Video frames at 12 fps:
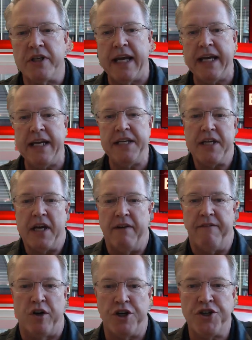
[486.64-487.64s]
days
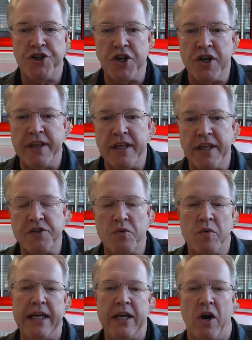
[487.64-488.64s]
for sure this
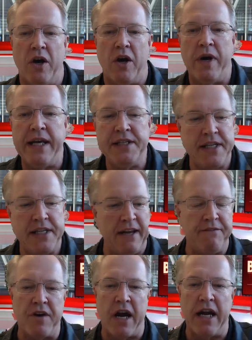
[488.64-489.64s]
week on Wednesday
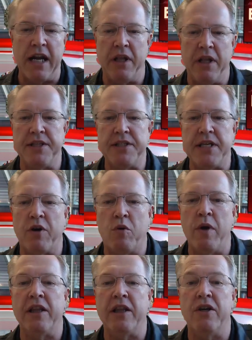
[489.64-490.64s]
and Friday, but let's have a
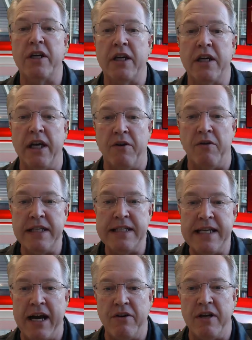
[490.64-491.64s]
quick look and
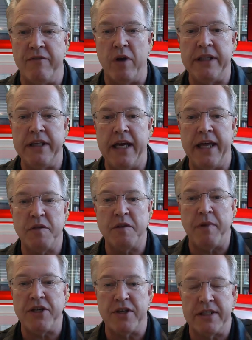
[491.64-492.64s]
rundown of what the other
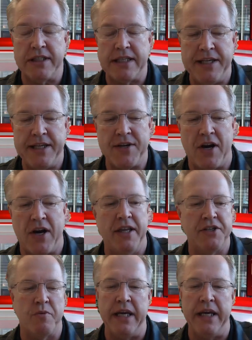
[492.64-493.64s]
special days are
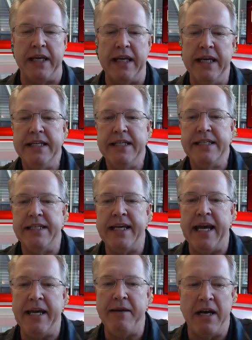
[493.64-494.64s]
this week.
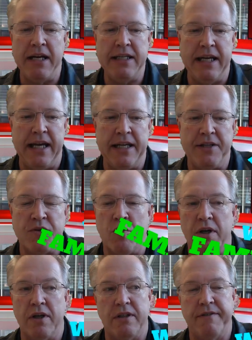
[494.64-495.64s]
Today, Monday, it's
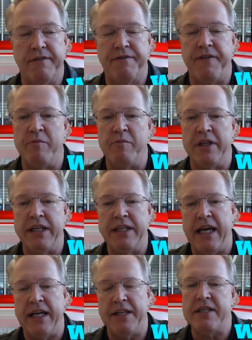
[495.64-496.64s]
World Family
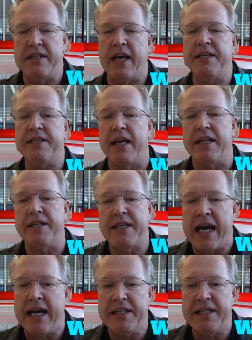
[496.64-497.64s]
Day. It's a day set
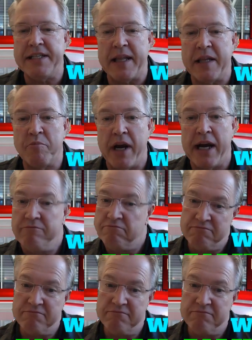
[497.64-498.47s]
aside to celebrate